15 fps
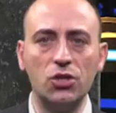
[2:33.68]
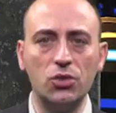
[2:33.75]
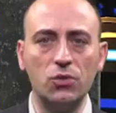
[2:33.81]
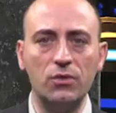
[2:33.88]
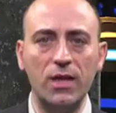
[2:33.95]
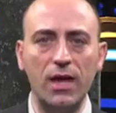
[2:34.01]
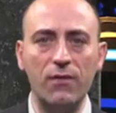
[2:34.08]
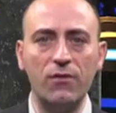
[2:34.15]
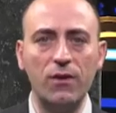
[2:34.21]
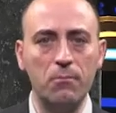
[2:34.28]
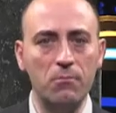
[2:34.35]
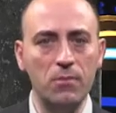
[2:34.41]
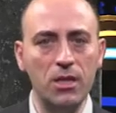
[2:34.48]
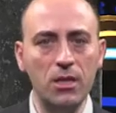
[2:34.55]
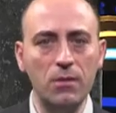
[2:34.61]
should have a
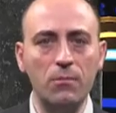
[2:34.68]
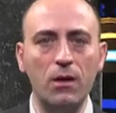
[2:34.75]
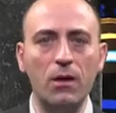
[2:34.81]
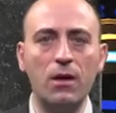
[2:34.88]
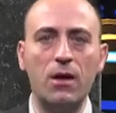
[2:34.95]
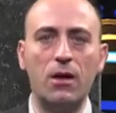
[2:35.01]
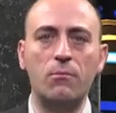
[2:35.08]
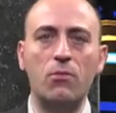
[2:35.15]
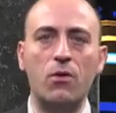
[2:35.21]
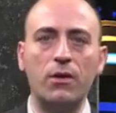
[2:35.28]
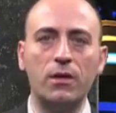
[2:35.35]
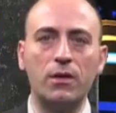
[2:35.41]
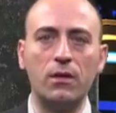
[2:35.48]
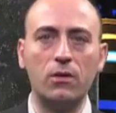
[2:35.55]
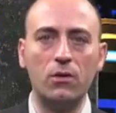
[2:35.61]
minimal
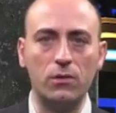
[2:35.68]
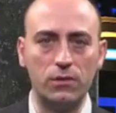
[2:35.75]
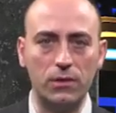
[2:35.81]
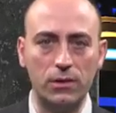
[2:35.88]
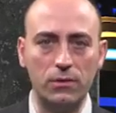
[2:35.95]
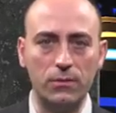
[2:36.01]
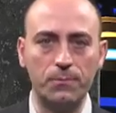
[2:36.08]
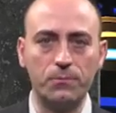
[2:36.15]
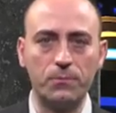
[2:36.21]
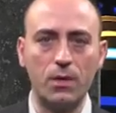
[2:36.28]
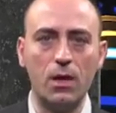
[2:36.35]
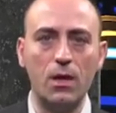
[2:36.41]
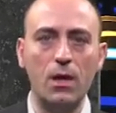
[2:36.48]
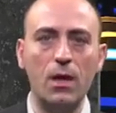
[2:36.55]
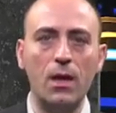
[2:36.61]
harmonic content.
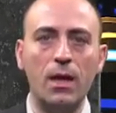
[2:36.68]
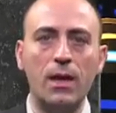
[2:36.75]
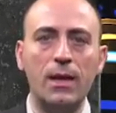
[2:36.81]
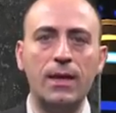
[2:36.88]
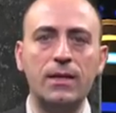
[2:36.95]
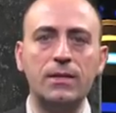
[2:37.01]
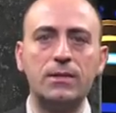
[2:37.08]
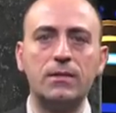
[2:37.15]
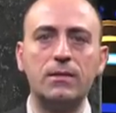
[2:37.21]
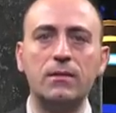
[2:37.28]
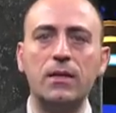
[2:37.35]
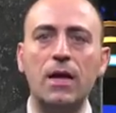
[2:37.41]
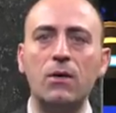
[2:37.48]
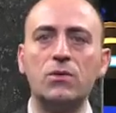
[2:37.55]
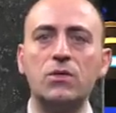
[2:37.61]
Let's
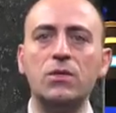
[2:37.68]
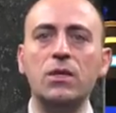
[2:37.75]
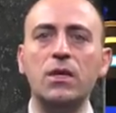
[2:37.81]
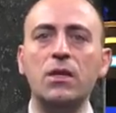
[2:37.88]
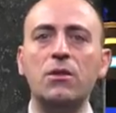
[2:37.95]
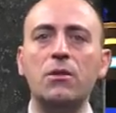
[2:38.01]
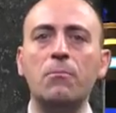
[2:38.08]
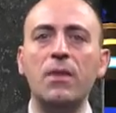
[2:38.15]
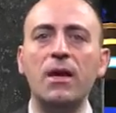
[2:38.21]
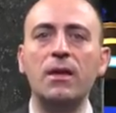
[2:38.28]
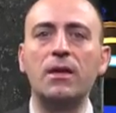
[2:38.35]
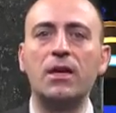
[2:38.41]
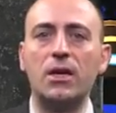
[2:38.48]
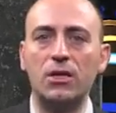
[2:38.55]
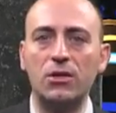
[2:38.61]
now see the main
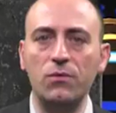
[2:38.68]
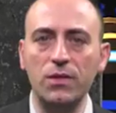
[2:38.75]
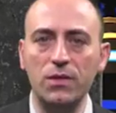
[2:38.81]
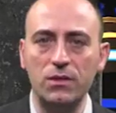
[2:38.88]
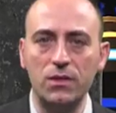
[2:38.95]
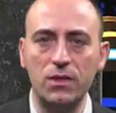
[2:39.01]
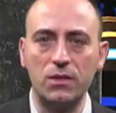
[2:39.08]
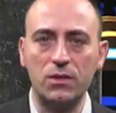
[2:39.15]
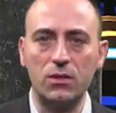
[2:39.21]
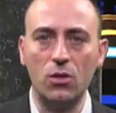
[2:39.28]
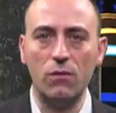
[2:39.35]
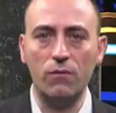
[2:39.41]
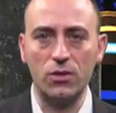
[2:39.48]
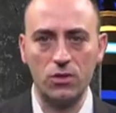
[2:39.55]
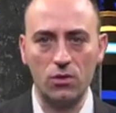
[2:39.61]
characteristics
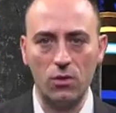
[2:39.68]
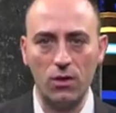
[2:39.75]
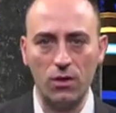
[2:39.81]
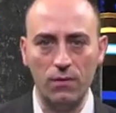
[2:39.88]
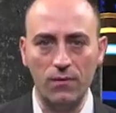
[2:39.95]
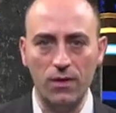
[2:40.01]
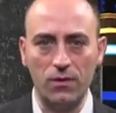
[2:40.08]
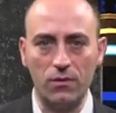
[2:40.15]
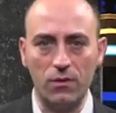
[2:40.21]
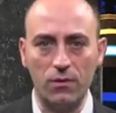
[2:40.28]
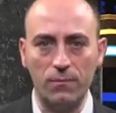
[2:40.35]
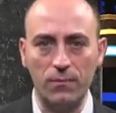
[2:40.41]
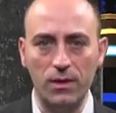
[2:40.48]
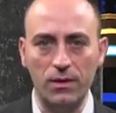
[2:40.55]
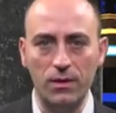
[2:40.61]
of a solar inverter,
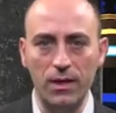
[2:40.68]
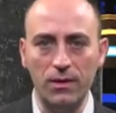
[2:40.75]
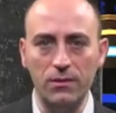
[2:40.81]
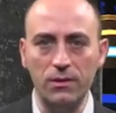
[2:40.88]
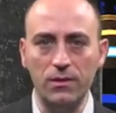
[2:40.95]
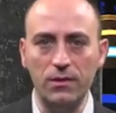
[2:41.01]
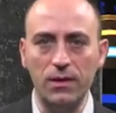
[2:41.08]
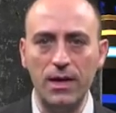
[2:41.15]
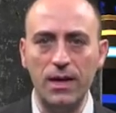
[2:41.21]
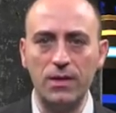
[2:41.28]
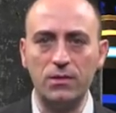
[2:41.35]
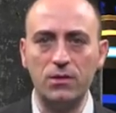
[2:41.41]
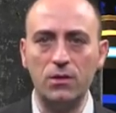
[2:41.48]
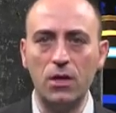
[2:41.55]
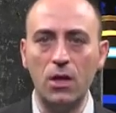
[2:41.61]
intended
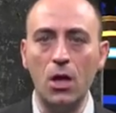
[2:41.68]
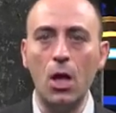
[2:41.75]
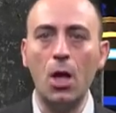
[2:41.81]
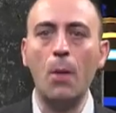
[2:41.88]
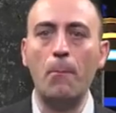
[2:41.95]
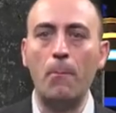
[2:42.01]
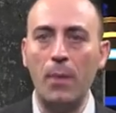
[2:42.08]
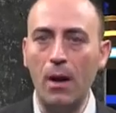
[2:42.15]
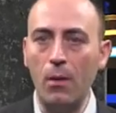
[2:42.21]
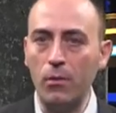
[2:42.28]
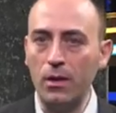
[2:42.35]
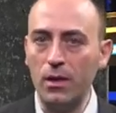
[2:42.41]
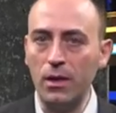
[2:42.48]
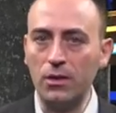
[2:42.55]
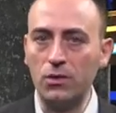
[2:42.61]
as the
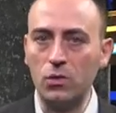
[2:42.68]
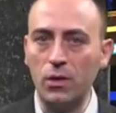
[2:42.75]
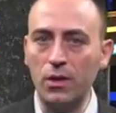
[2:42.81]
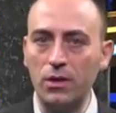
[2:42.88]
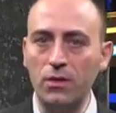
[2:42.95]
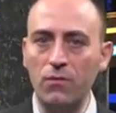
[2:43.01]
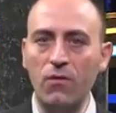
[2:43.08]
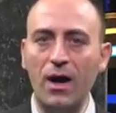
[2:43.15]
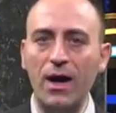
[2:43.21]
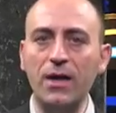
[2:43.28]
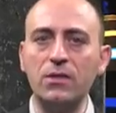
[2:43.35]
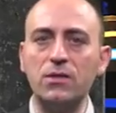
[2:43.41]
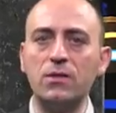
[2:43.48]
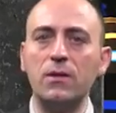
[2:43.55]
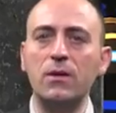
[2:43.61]
power electronic
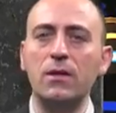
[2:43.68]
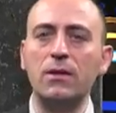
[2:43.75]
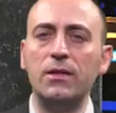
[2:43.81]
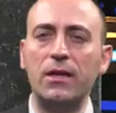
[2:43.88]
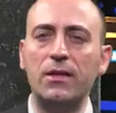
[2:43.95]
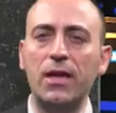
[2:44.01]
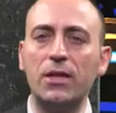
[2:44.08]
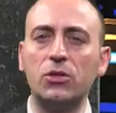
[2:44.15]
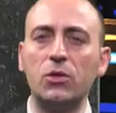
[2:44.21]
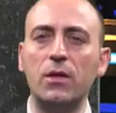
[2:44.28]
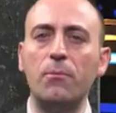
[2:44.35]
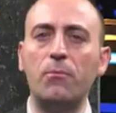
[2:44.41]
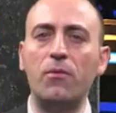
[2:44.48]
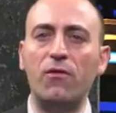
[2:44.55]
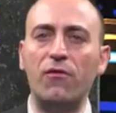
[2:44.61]
device that actually
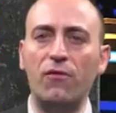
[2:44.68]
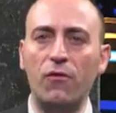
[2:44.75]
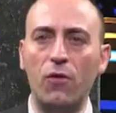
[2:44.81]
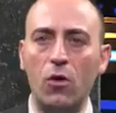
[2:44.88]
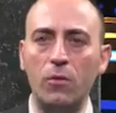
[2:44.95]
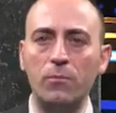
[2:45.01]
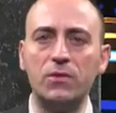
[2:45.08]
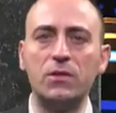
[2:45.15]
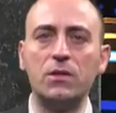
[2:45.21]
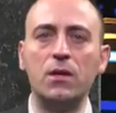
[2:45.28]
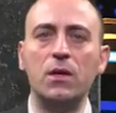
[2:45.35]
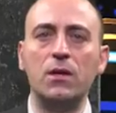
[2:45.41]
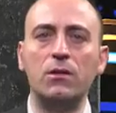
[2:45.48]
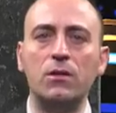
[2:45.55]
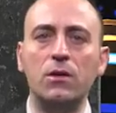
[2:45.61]
performs
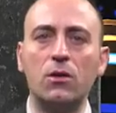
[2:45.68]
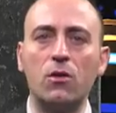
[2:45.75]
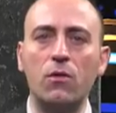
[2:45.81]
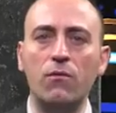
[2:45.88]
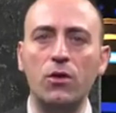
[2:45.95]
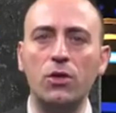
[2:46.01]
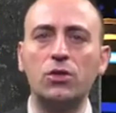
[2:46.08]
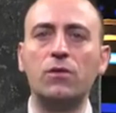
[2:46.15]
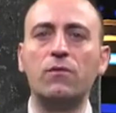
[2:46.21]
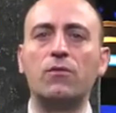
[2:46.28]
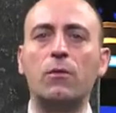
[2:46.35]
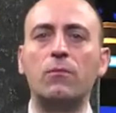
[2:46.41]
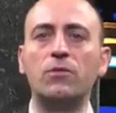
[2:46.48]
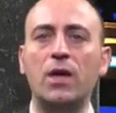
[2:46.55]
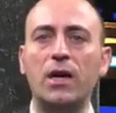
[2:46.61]
the conversion
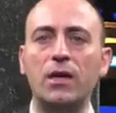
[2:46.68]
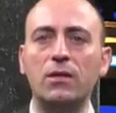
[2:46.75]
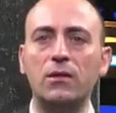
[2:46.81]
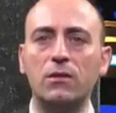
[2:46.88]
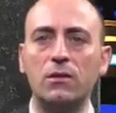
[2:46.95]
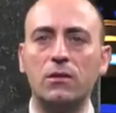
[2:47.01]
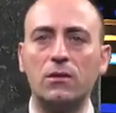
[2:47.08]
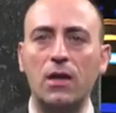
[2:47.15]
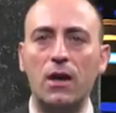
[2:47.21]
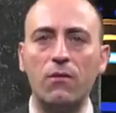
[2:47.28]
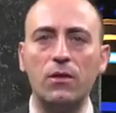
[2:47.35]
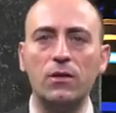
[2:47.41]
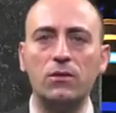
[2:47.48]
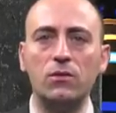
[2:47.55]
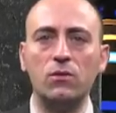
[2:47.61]
from direct
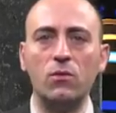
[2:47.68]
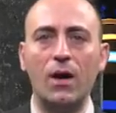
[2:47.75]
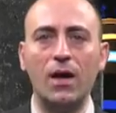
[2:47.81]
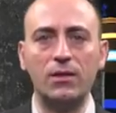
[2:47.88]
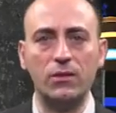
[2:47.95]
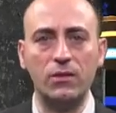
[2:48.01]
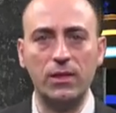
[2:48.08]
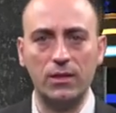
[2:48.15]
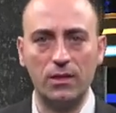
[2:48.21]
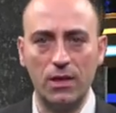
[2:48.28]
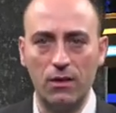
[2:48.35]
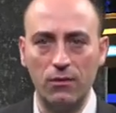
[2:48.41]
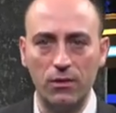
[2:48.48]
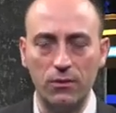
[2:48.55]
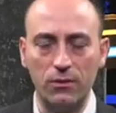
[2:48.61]
current to alternate
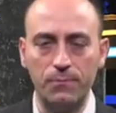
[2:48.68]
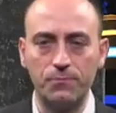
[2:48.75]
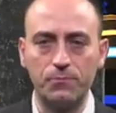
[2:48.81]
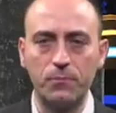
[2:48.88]
current.